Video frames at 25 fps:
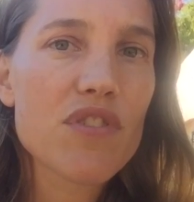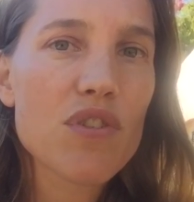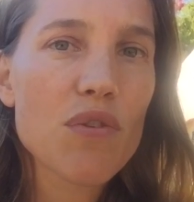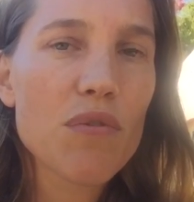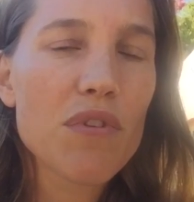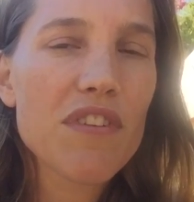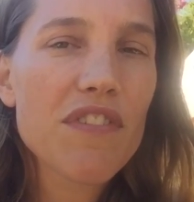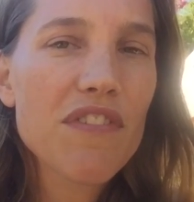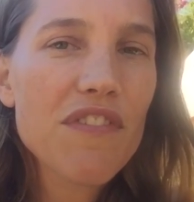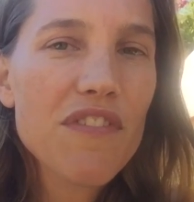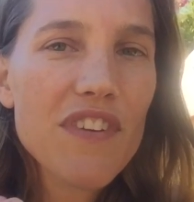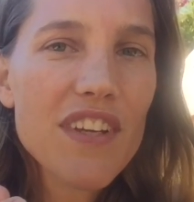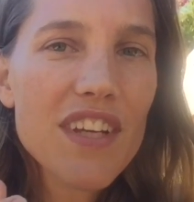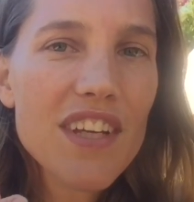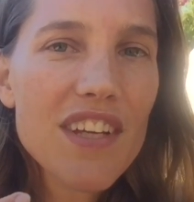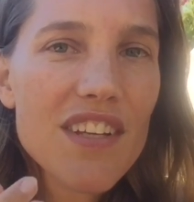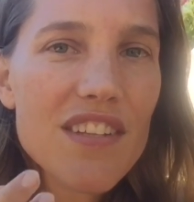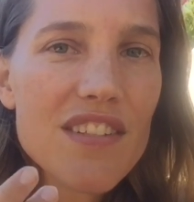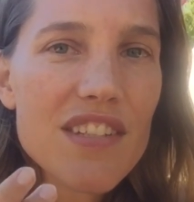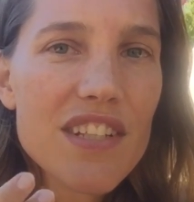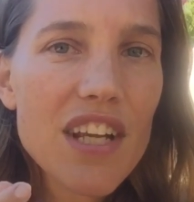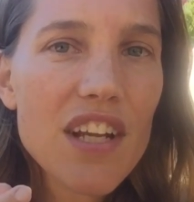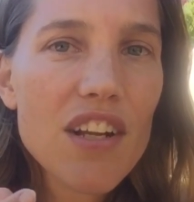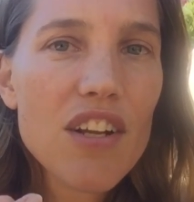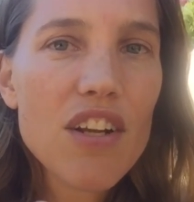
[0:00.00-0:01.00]
So it
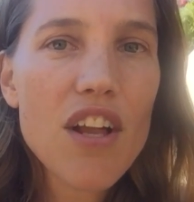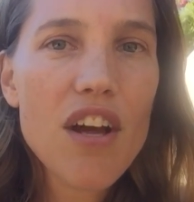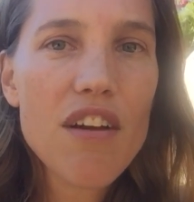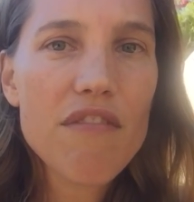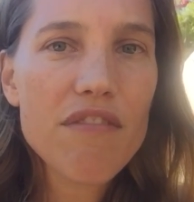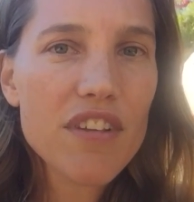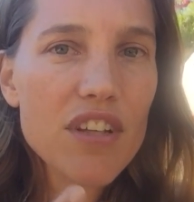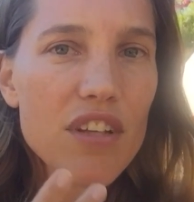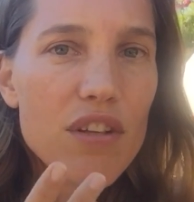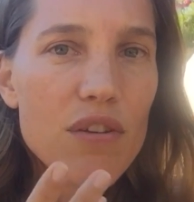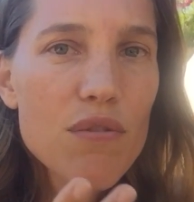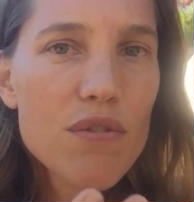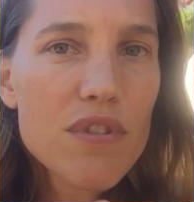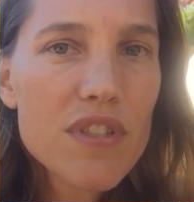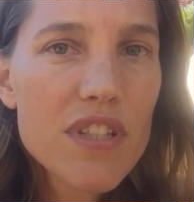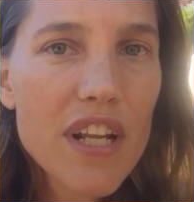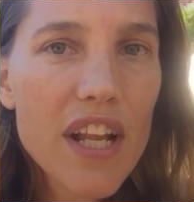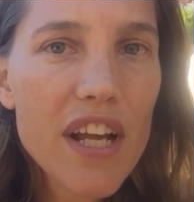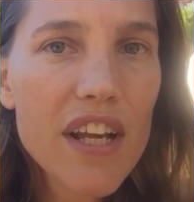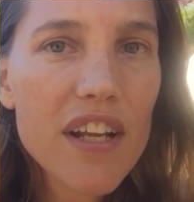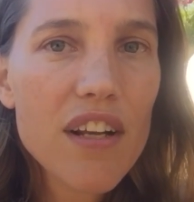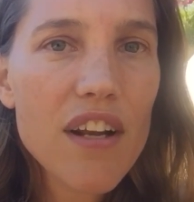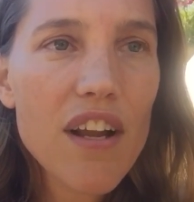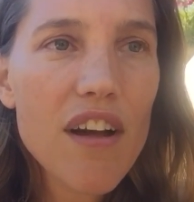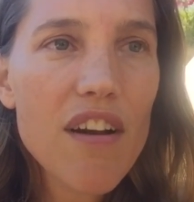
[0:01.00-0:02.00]
feels like love, it looks
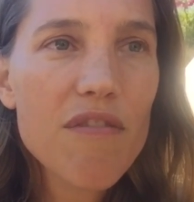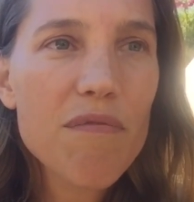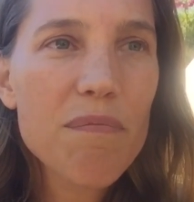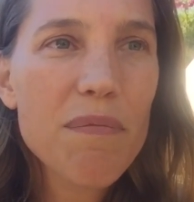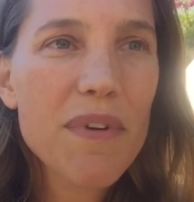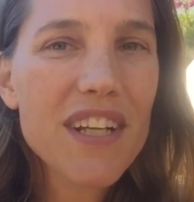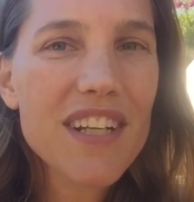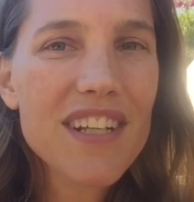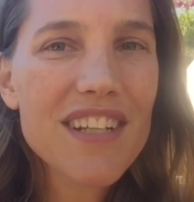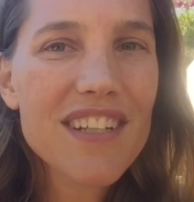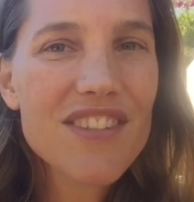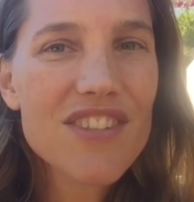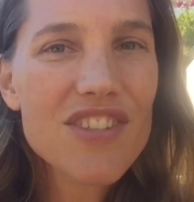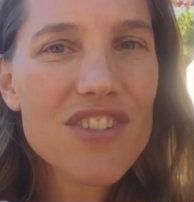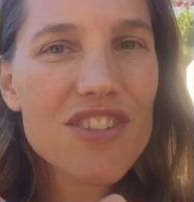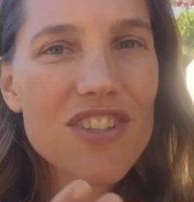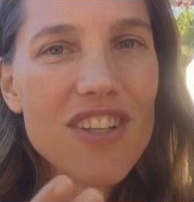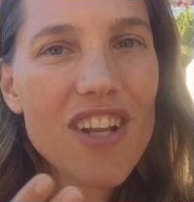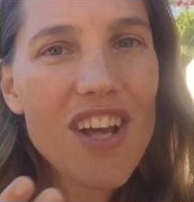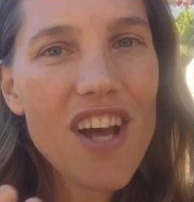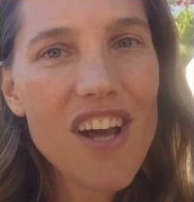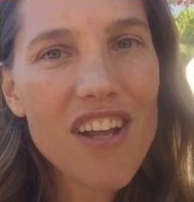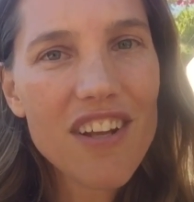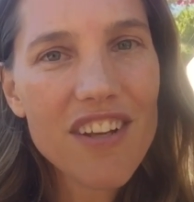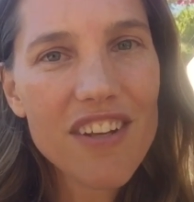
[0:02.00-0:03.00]
like love, but it's
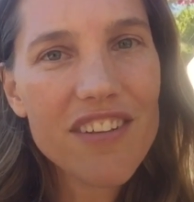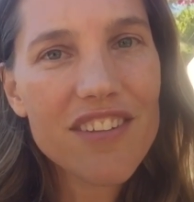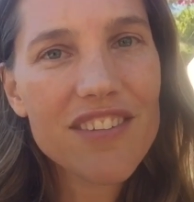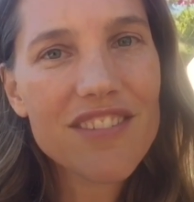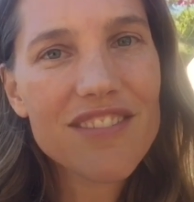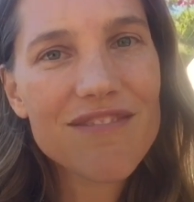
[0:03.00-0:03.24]
not